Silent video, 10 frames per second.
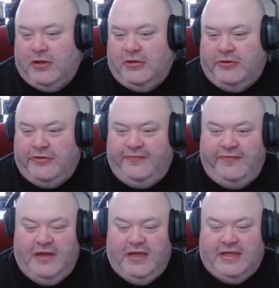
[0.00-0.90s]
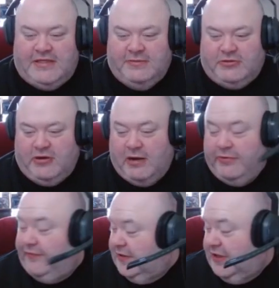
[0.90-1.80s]
hundredth uh,
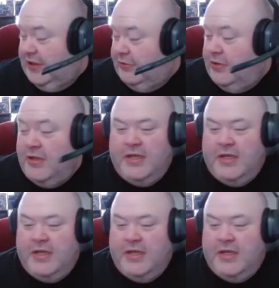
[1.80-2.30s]
subscriber video